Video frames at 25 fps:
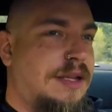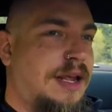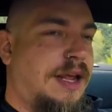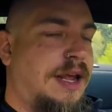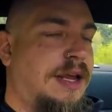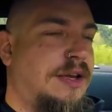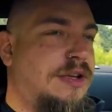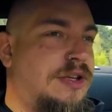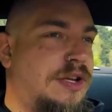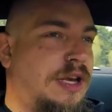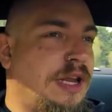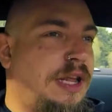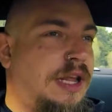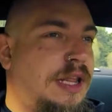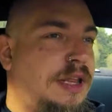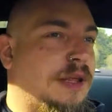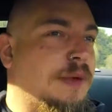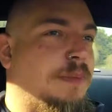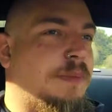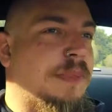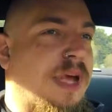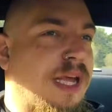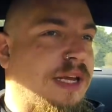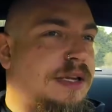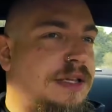actually,
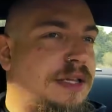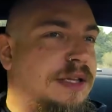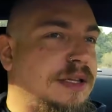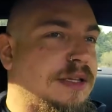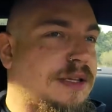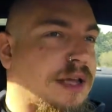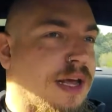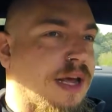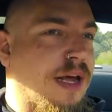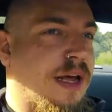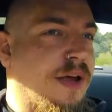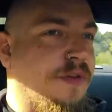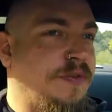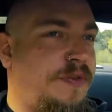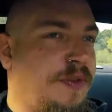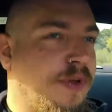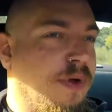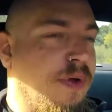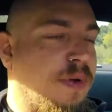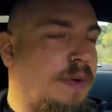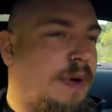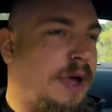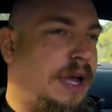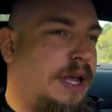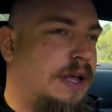that makes this car feel
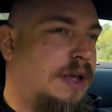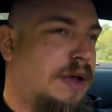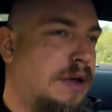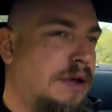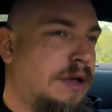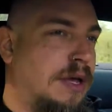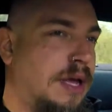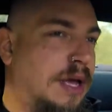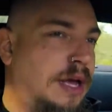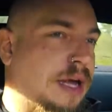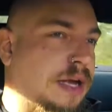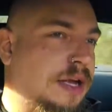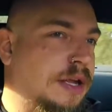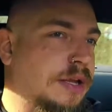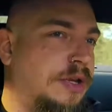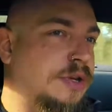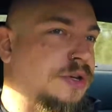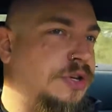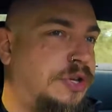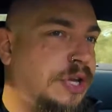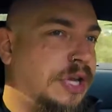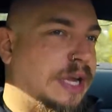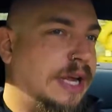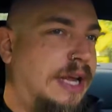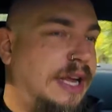quite
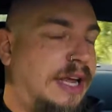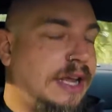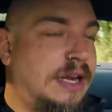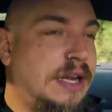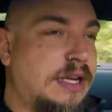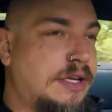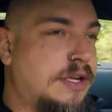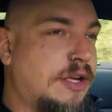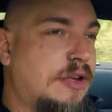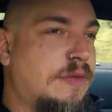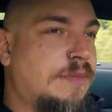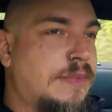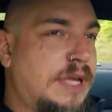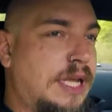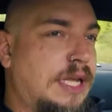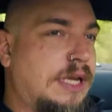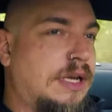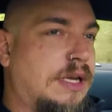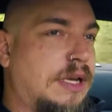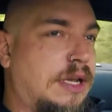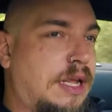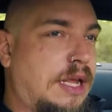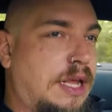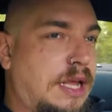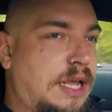go-kartish. And I don't
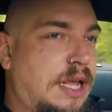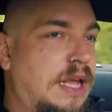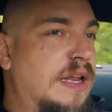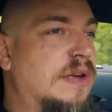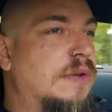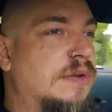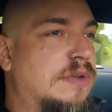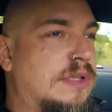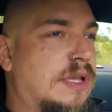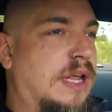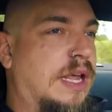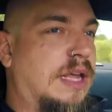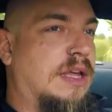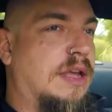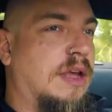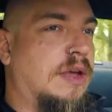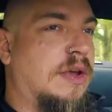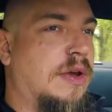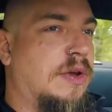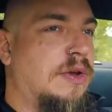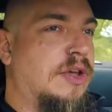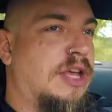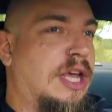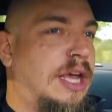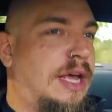mean it handles like a
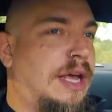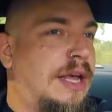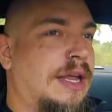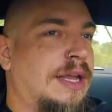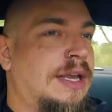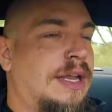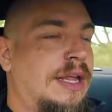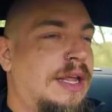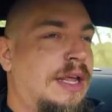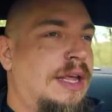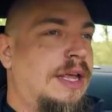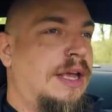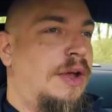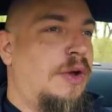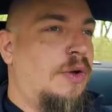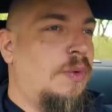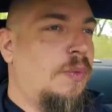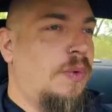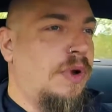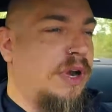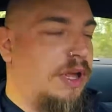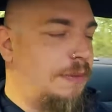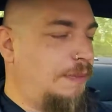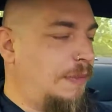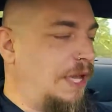go-kart.
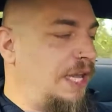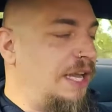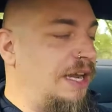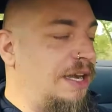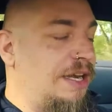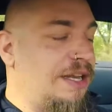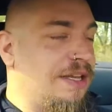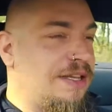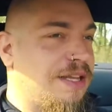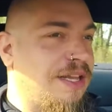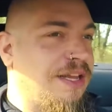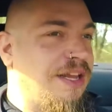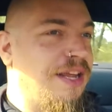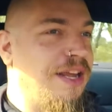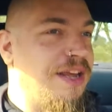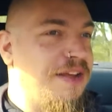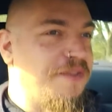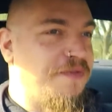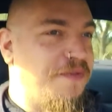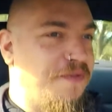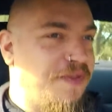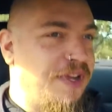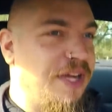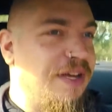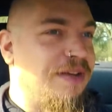What I mean is it
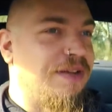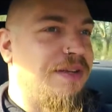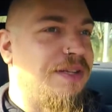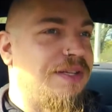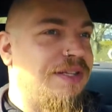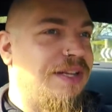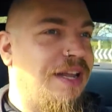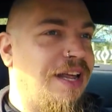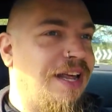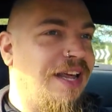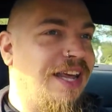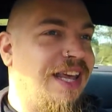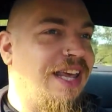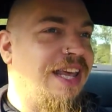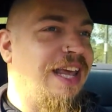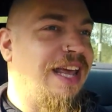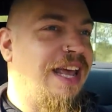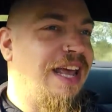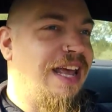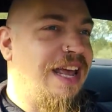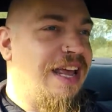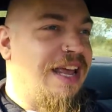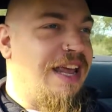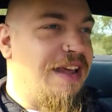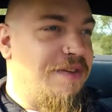feels like
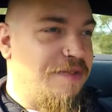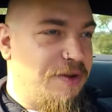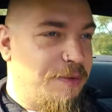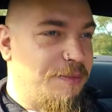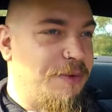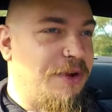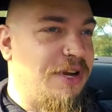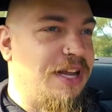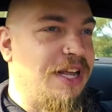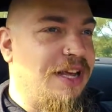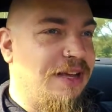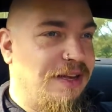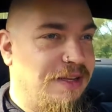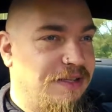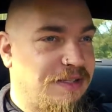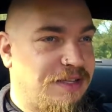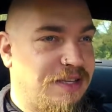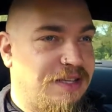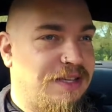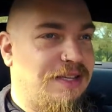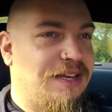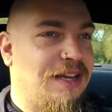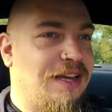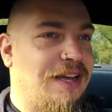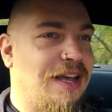everybody else
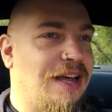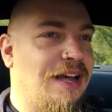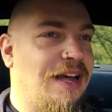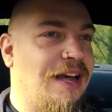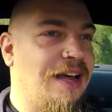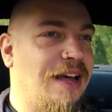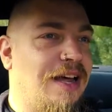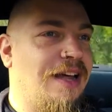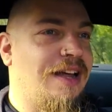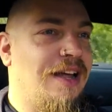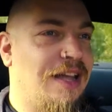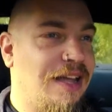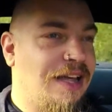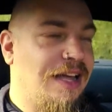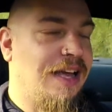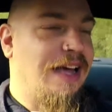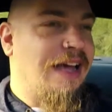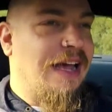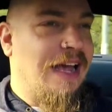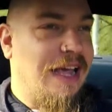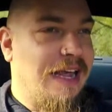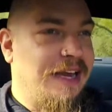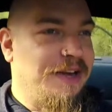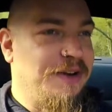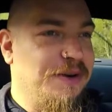is in a car
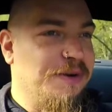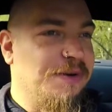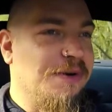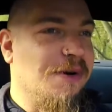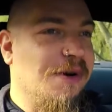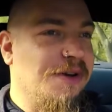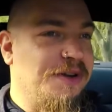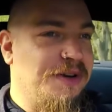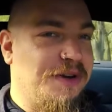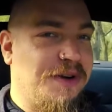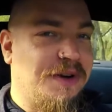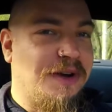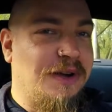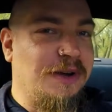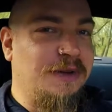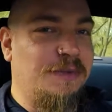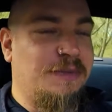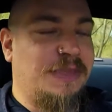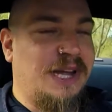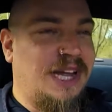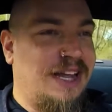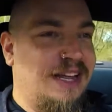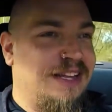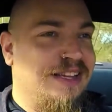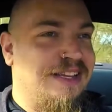and you're on your own
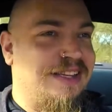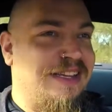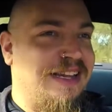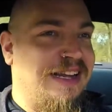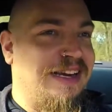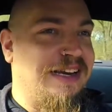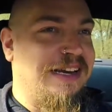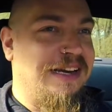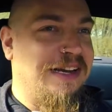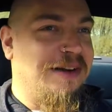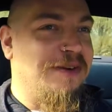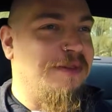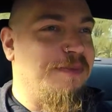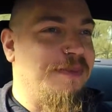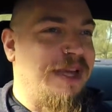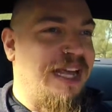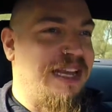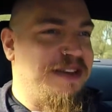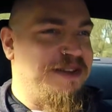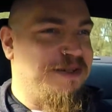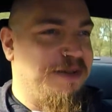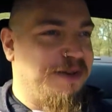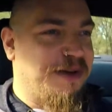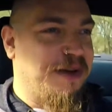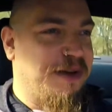buzz in a little
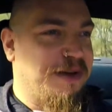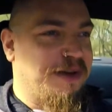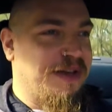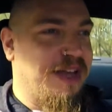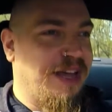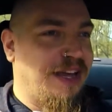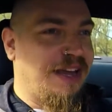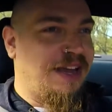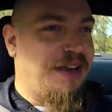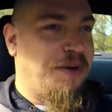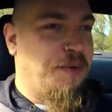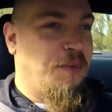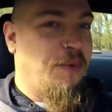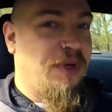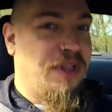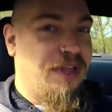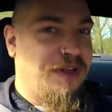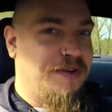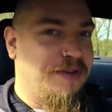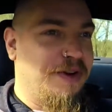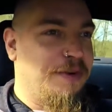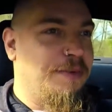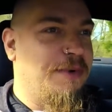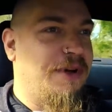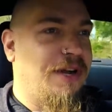manual go-kart with
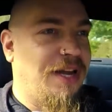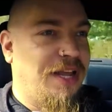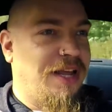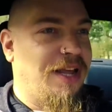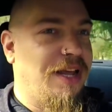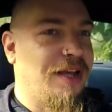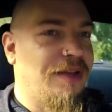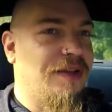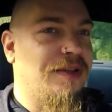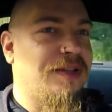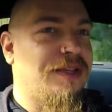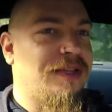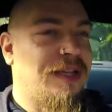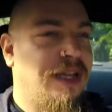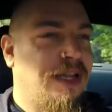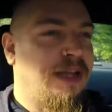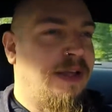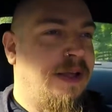everybody else.